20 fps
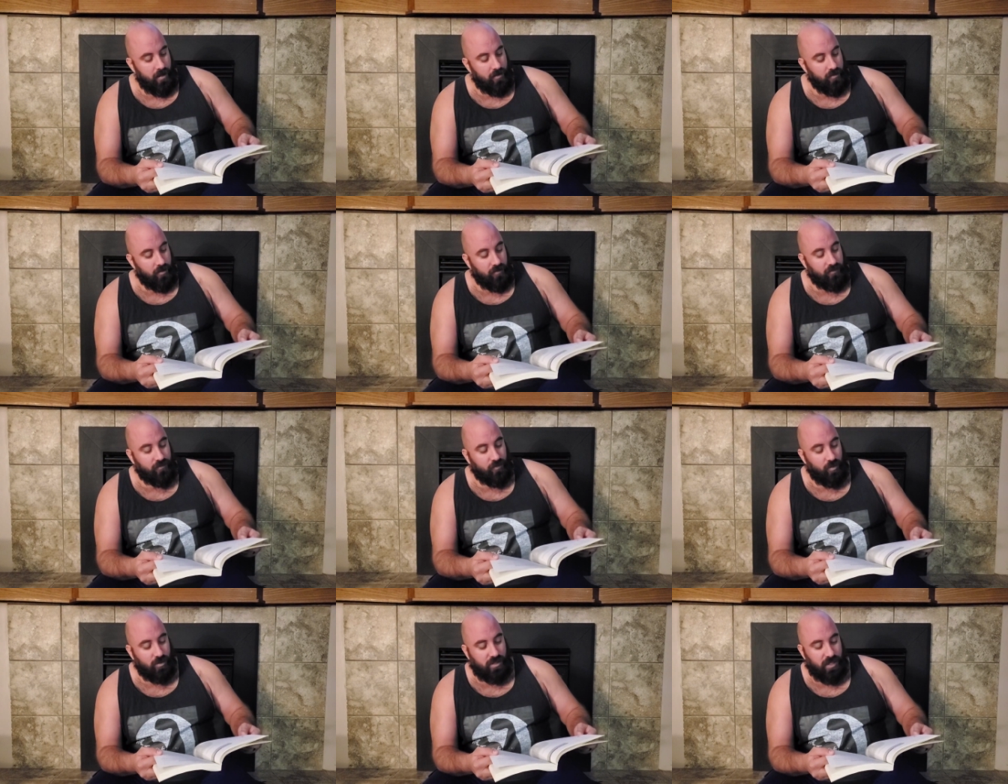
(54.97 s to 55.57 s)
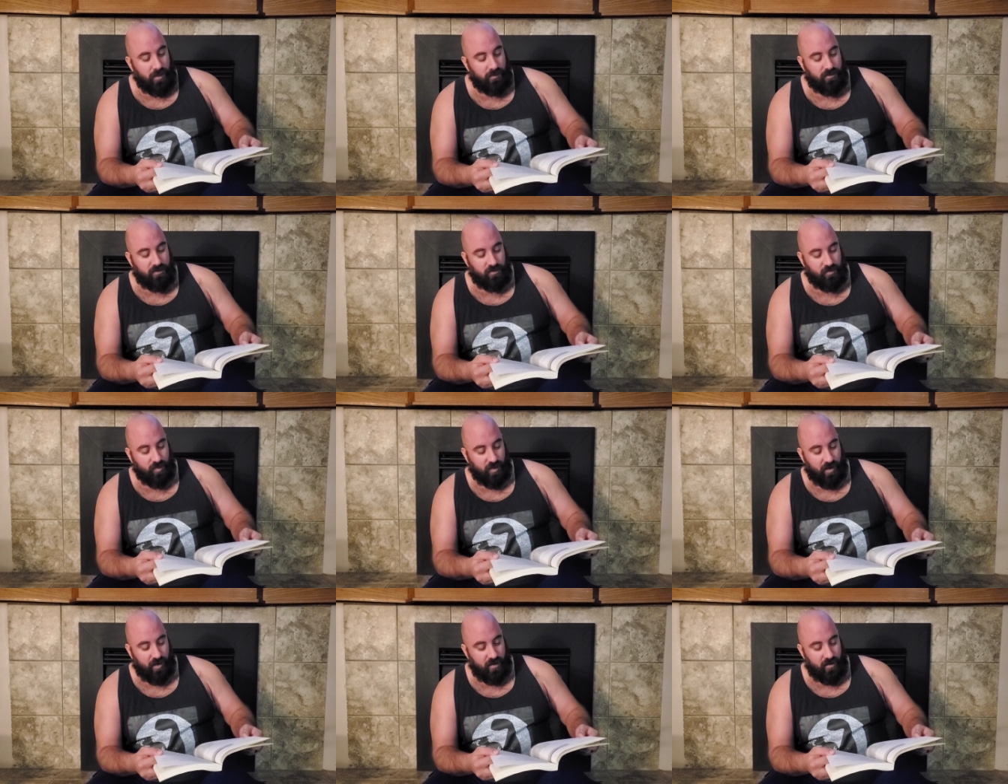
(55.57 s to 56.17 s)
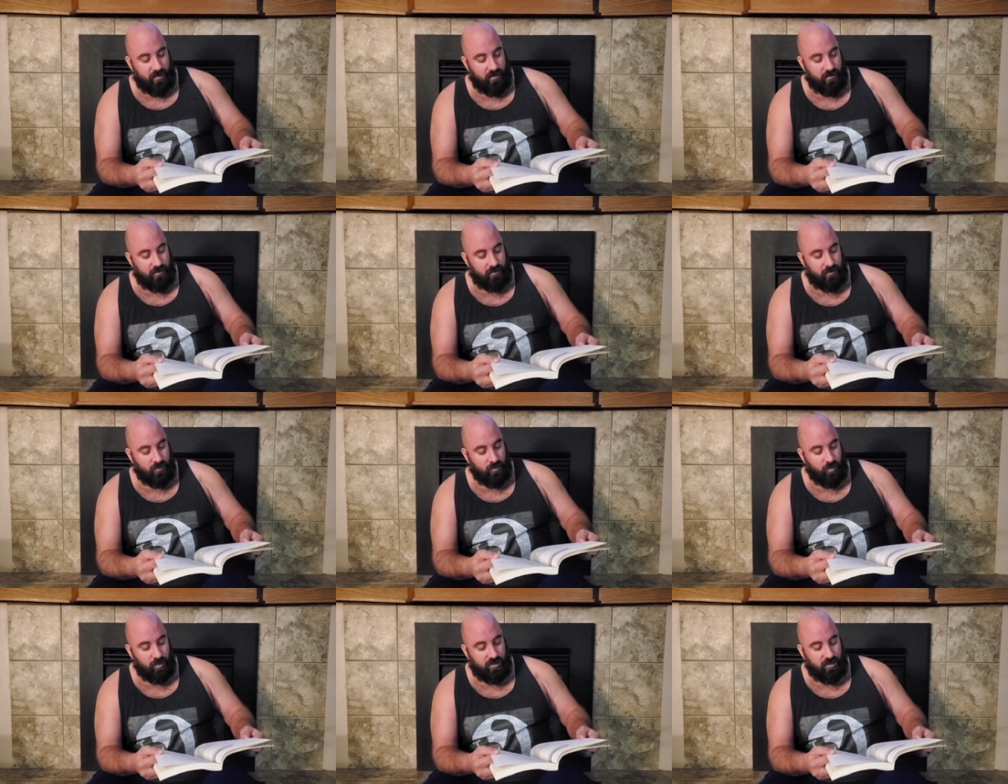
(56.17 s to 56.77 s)
There are four types of prayer,
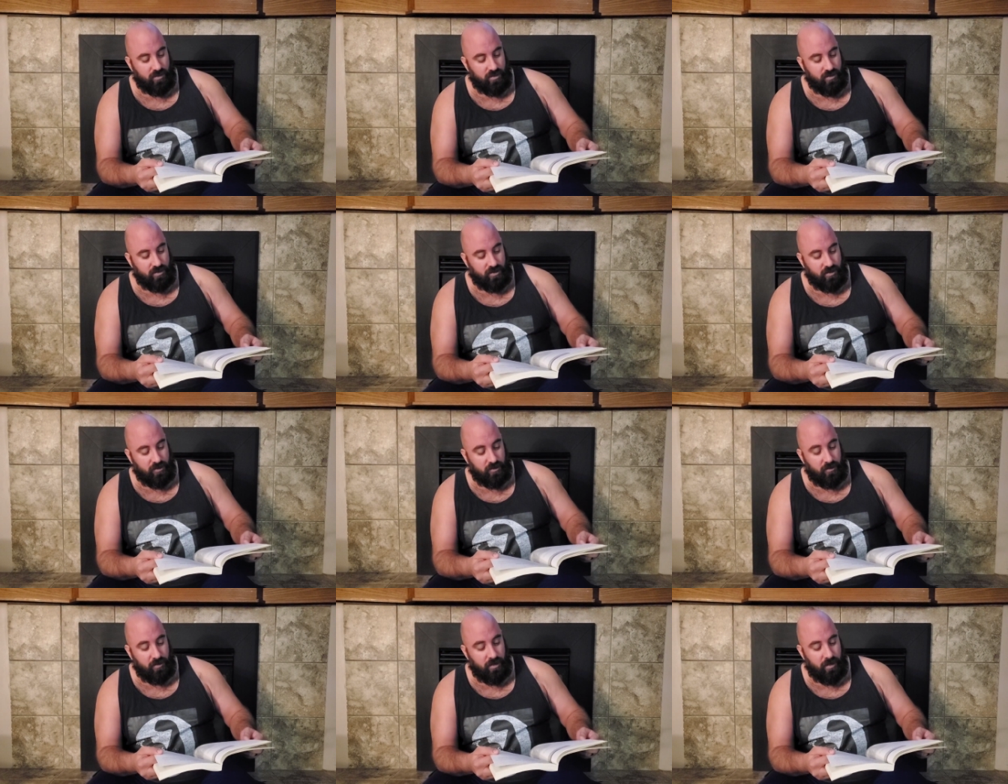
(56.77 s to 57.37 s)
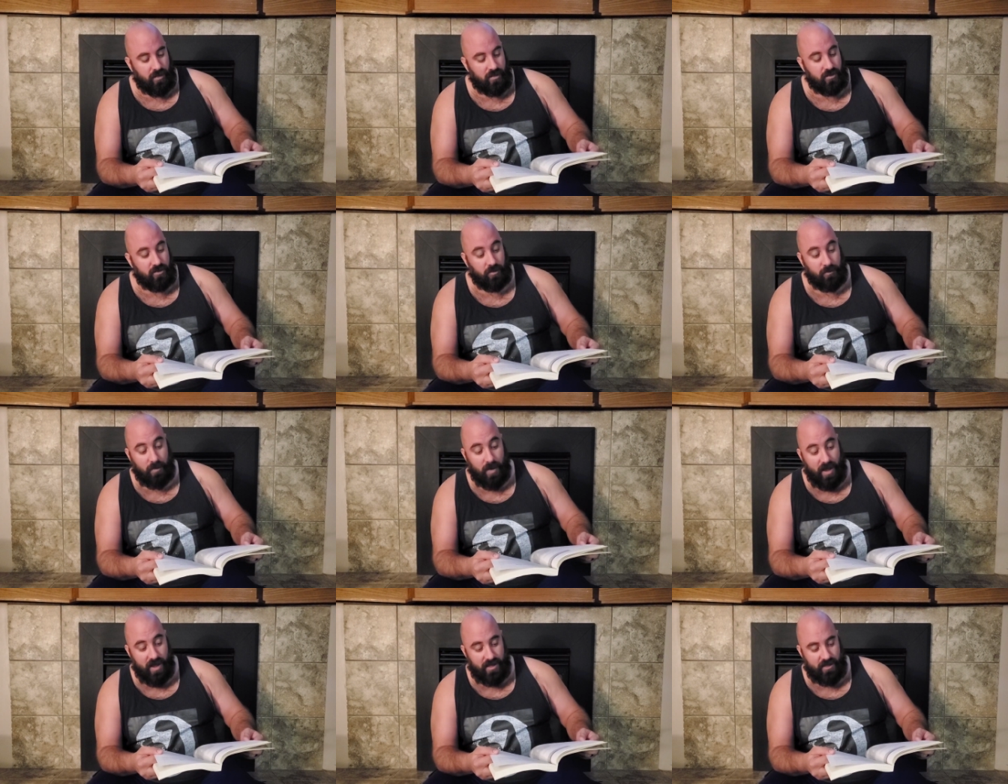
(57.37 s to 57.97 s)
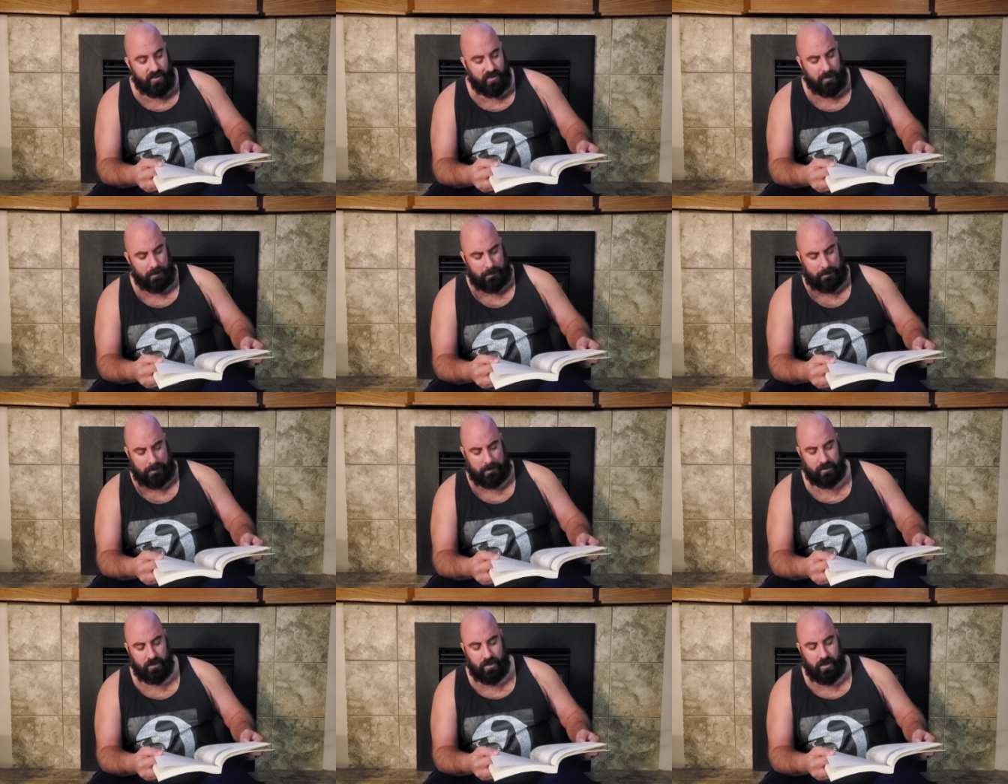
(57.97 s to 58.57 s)
which are sur- surmised
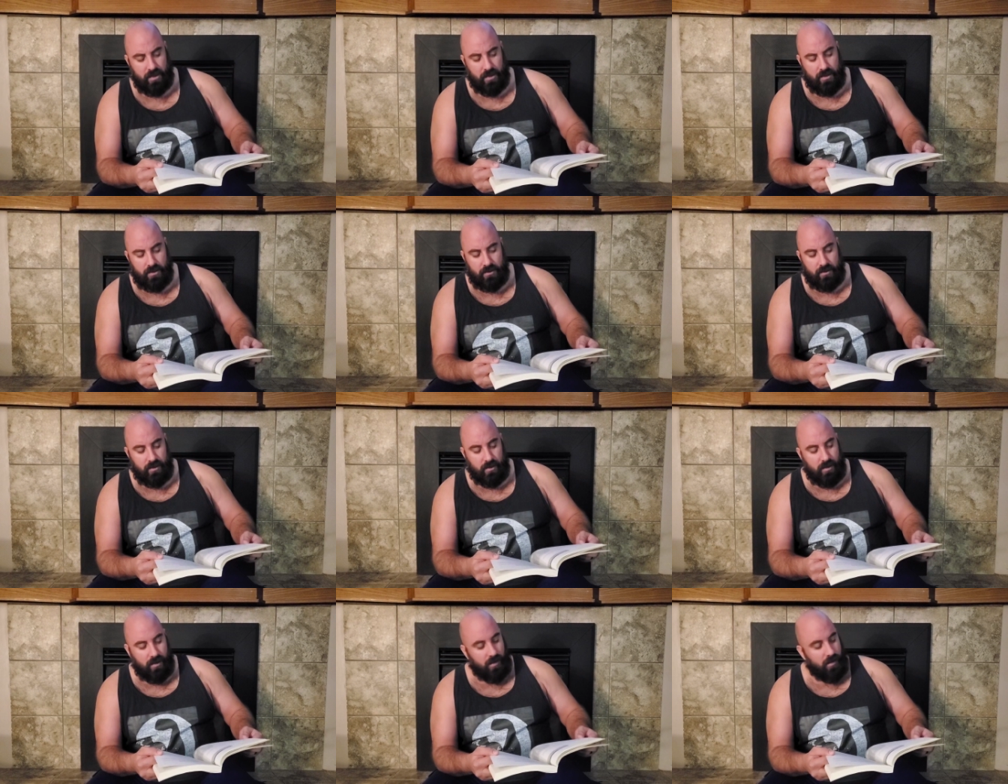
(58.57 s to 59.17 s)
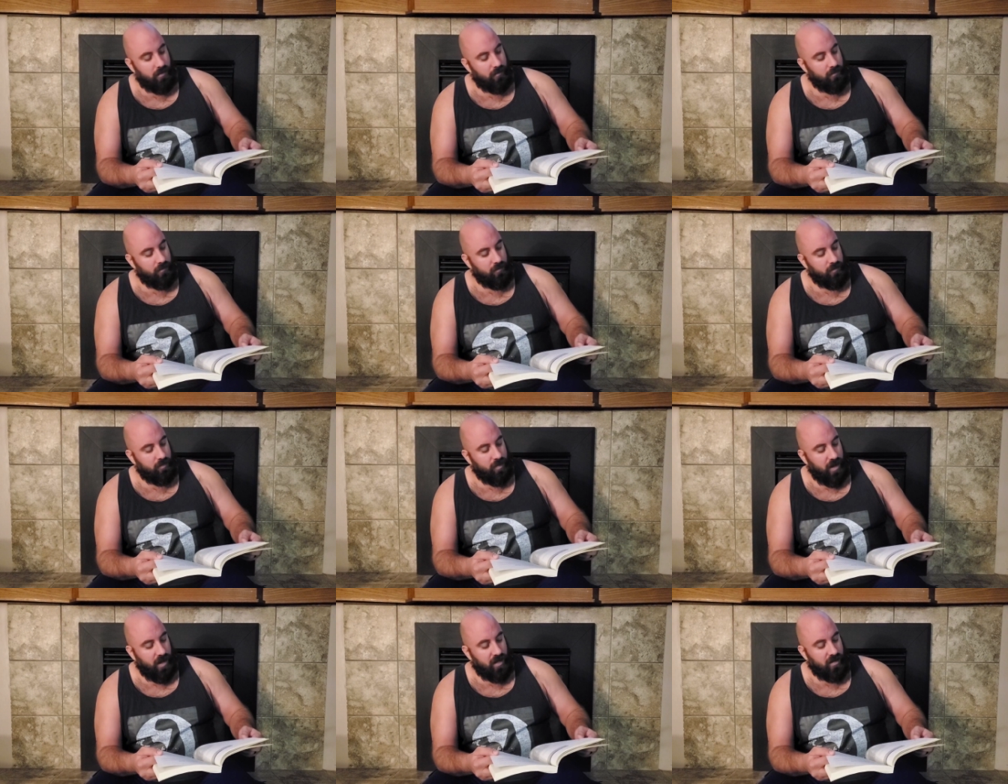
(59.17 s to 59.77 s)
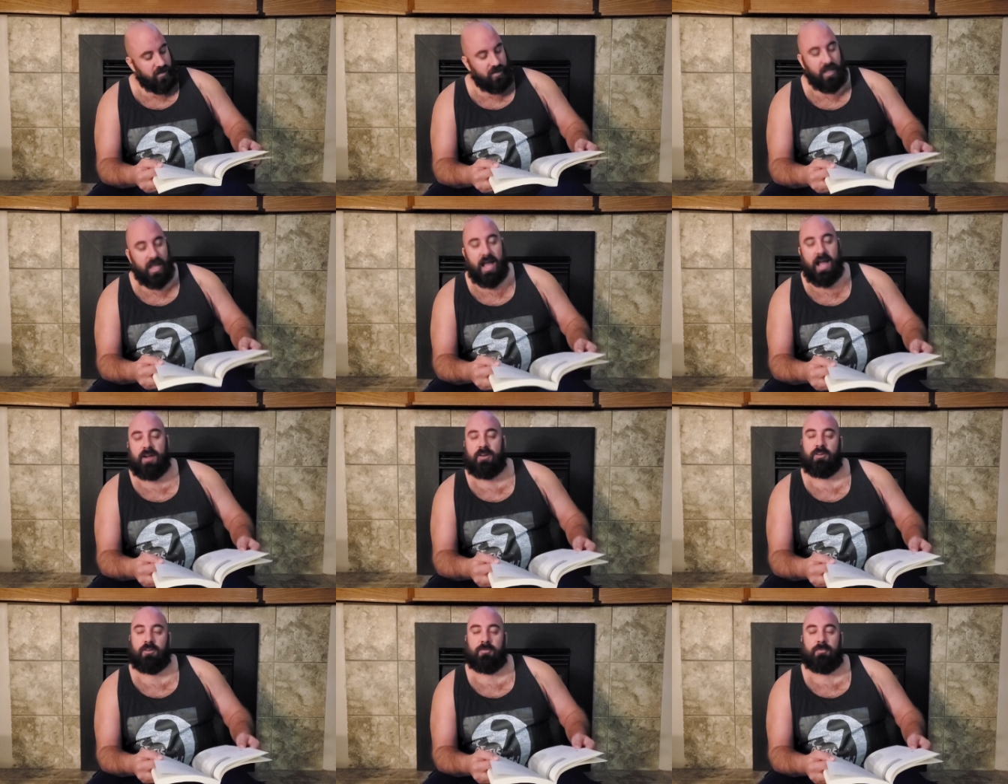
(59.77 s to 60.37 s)
by the
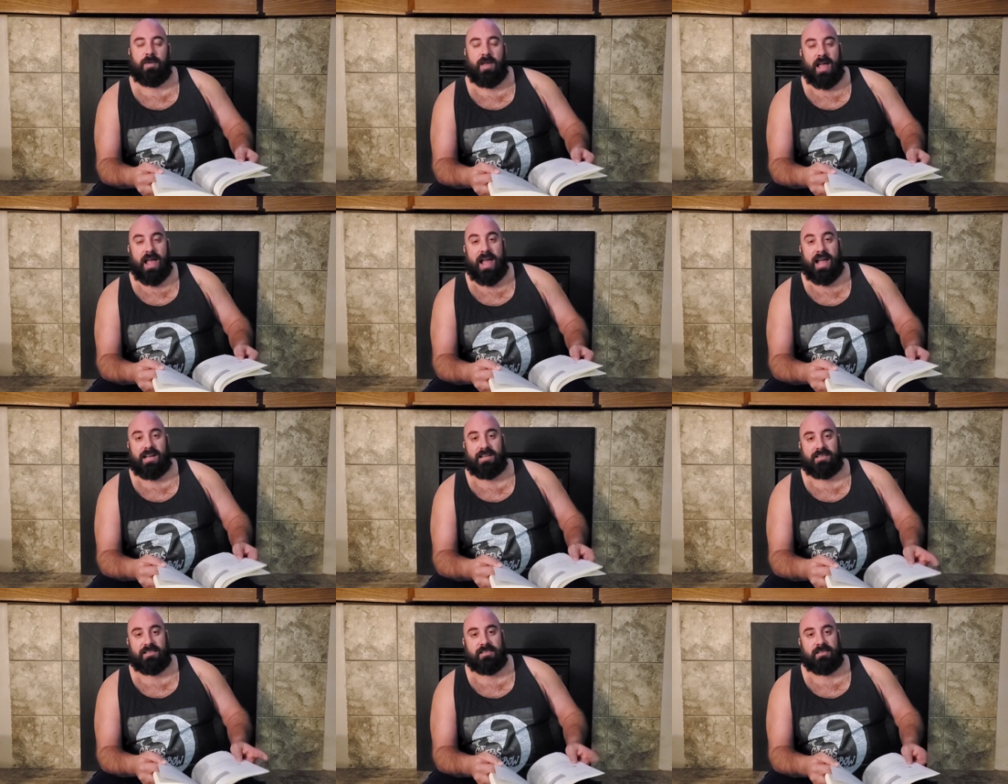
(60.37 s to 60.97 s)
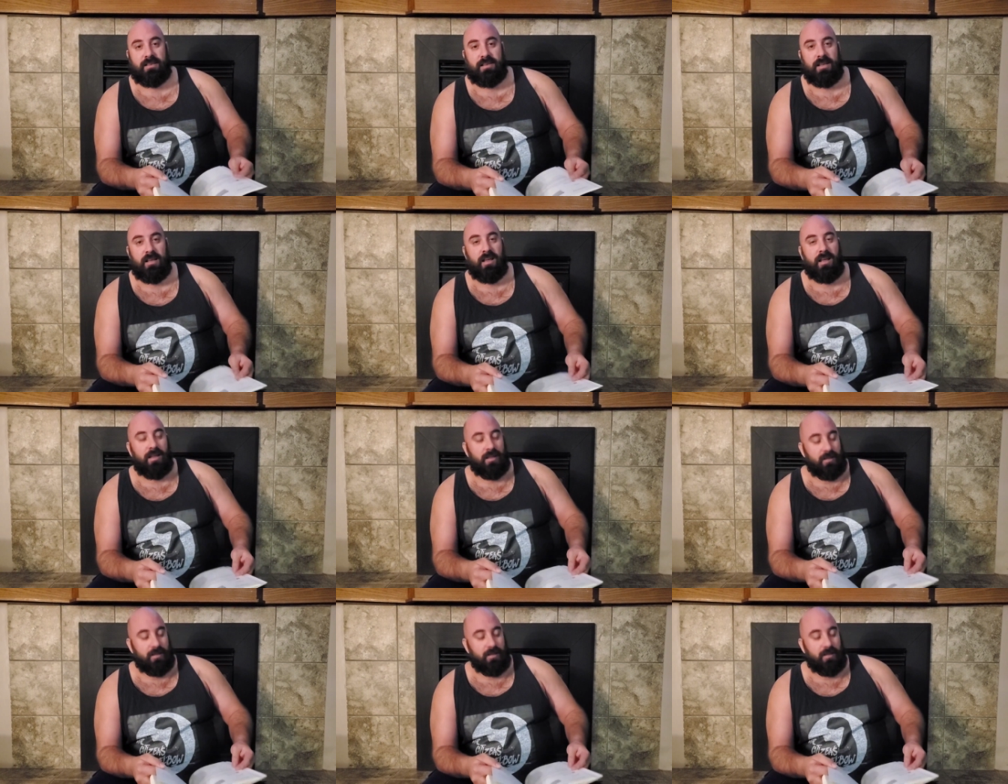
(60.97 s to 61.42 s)
acronym ACTS